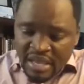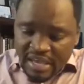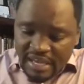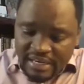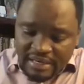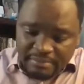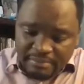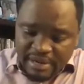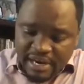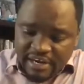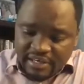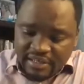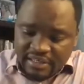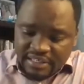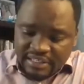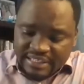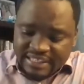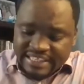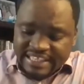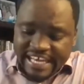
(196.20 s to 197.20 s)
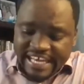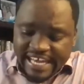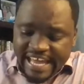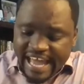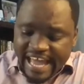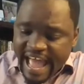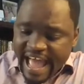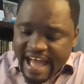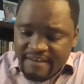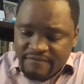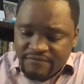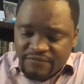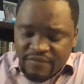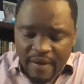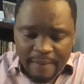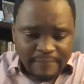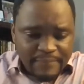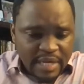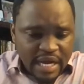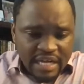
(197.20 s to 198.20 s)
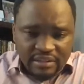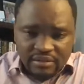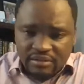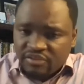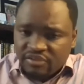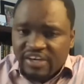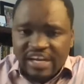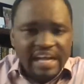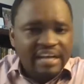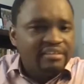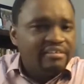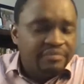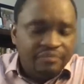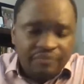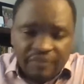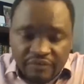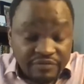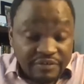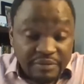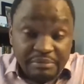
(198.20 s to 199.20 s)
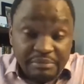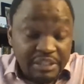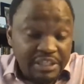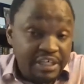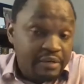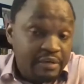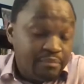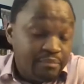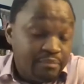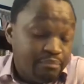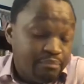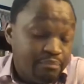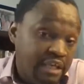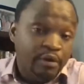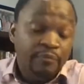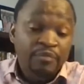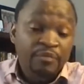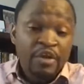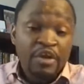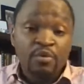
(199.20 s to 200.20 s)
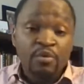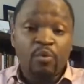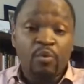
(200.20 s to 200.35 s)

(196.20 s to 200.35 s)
In America, they have about 350 million people,